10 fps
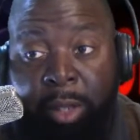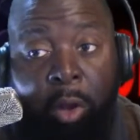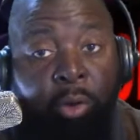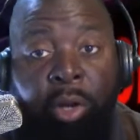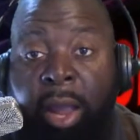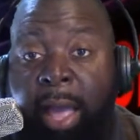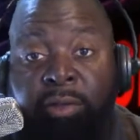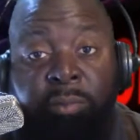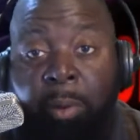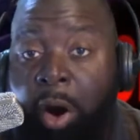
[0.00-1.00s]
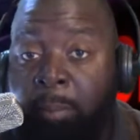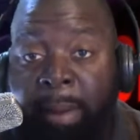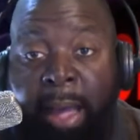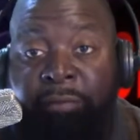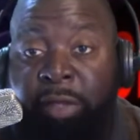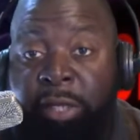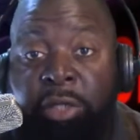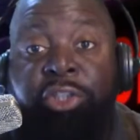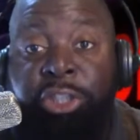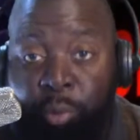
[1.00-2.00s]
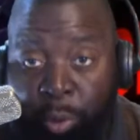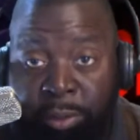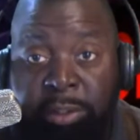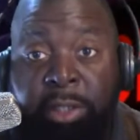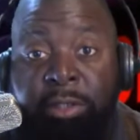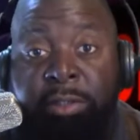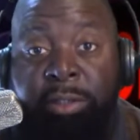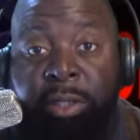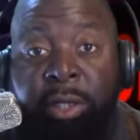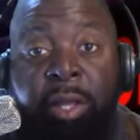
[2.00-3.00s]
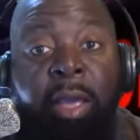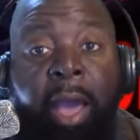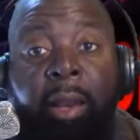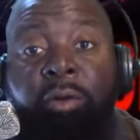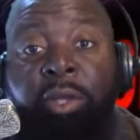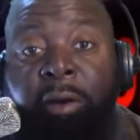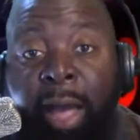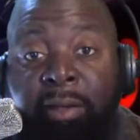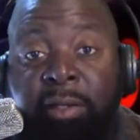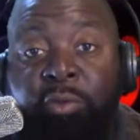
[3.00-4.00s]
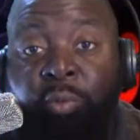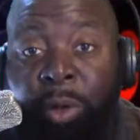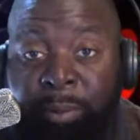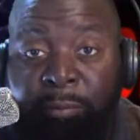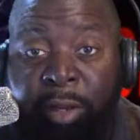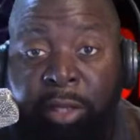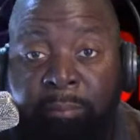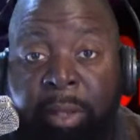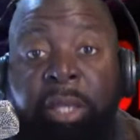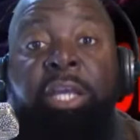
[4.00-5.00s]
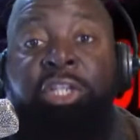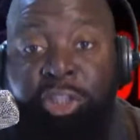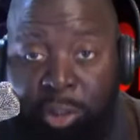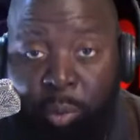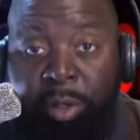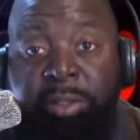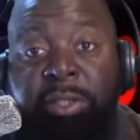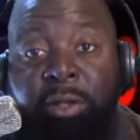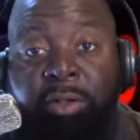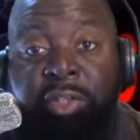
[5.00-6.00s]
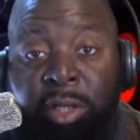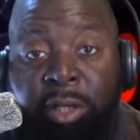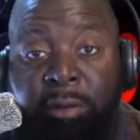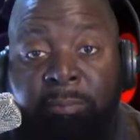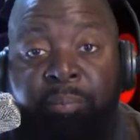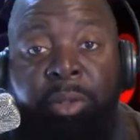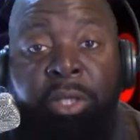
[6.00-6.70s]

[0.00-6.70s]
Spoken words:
I don't care how smart mouth he is. She want to see her son. I don't care how disruptive he can be. She want to see her son.